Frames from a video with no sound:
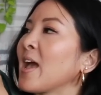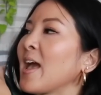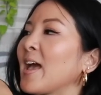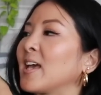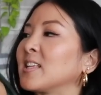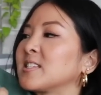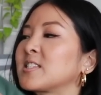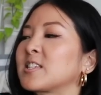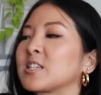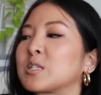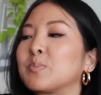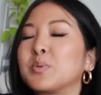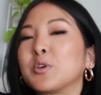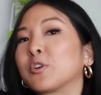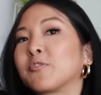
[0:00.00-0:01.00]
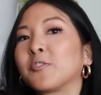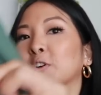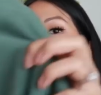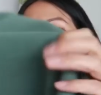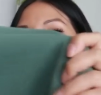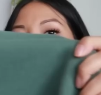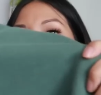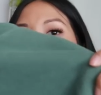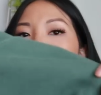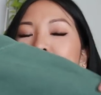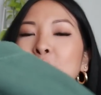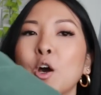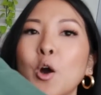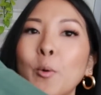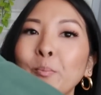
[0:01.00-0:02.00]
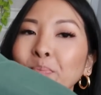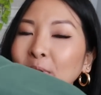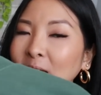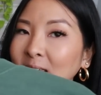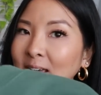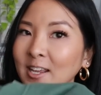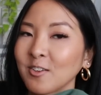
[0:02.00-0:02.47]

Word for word: It's this beautiful green. So again,